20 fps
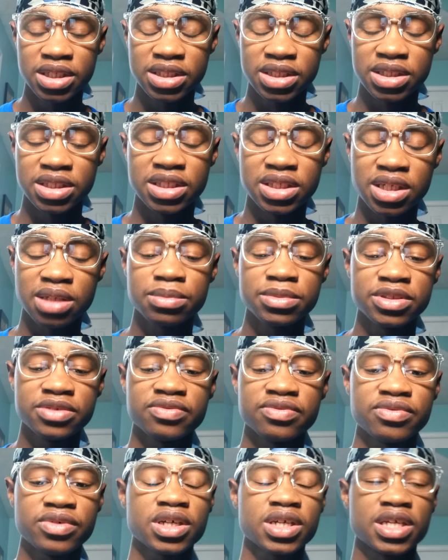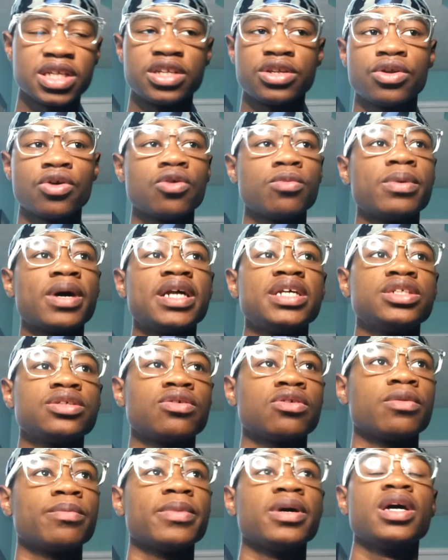It's dumb as fuck, and nobody's
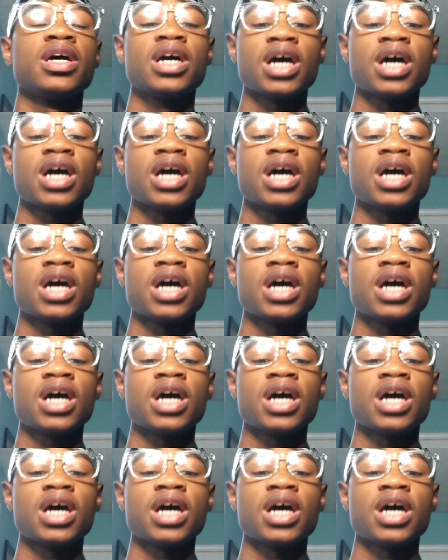gonna...